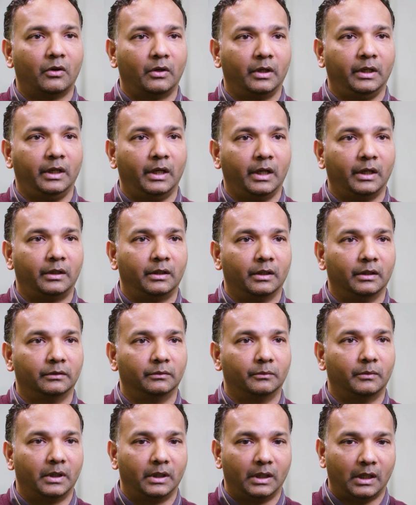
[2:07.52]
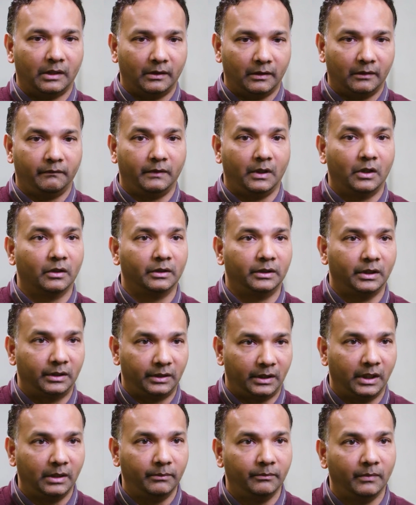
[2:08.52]
coordinator is one, and then we got the
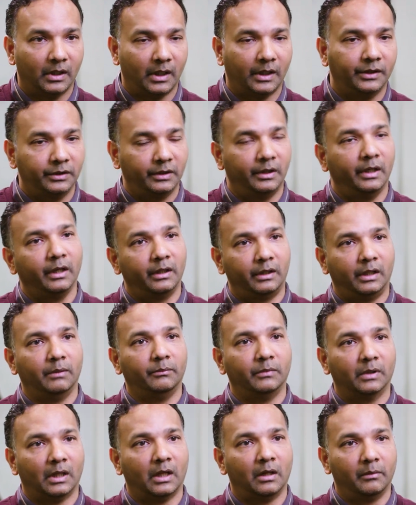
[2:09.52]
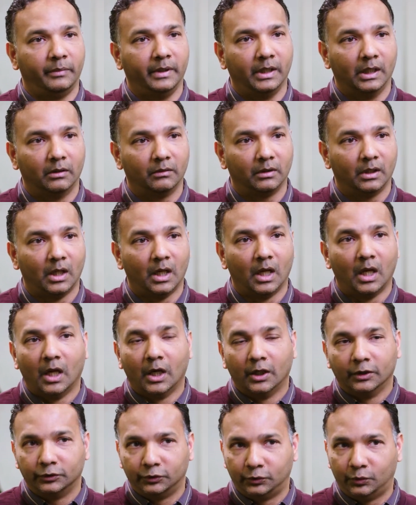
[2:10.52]
team, engineering team, they're helping out.
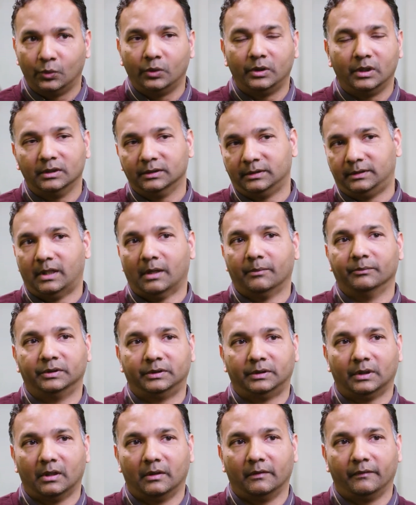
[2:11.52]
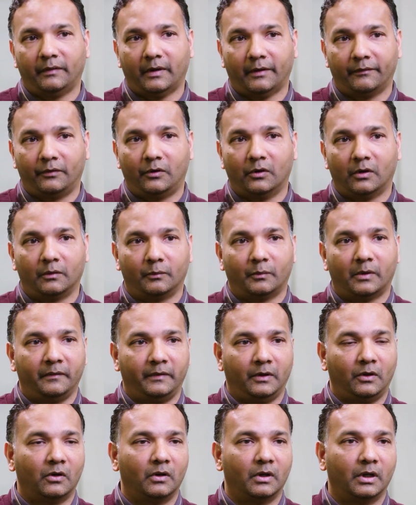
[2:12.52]
Students themselves have got what
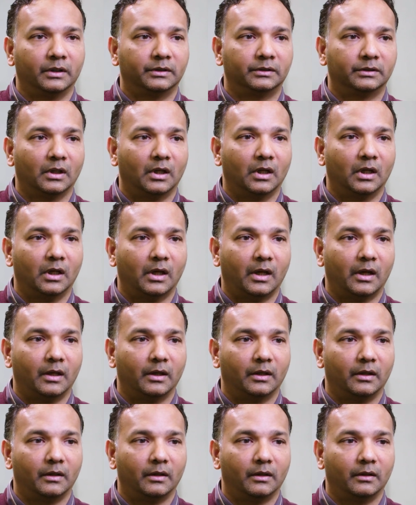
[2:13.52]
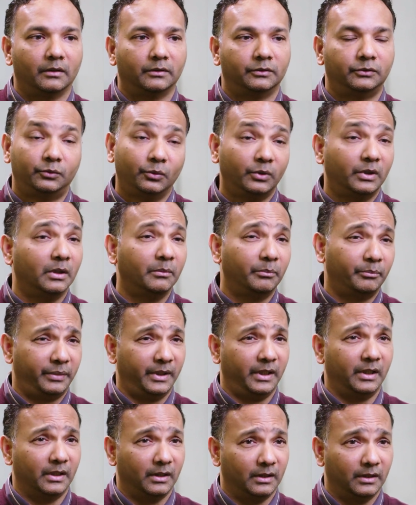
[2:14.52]
we call as student
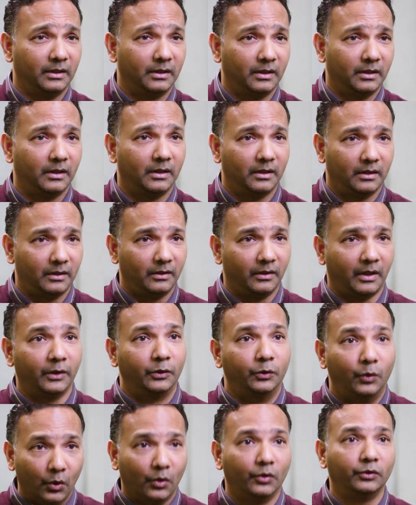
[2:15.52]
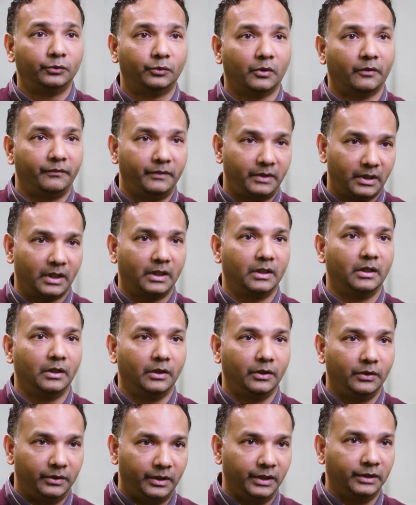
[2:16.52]
peer. Okay, those who have
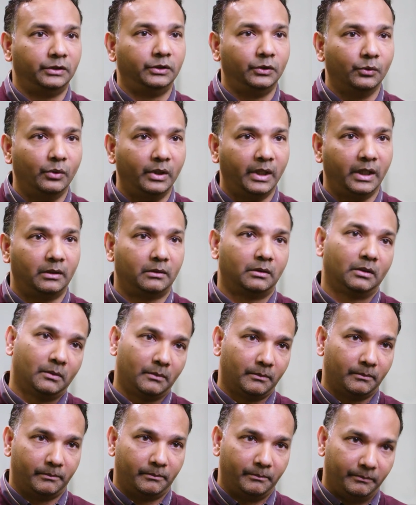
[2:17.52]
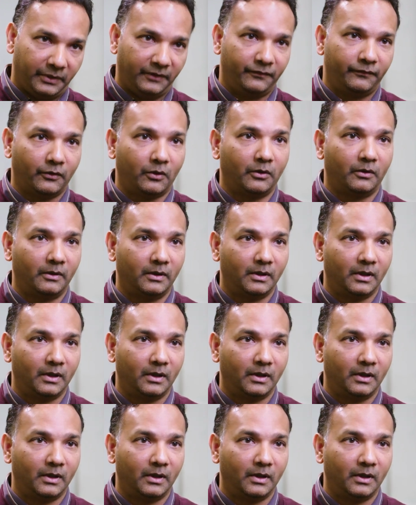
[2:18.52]
done this unit before.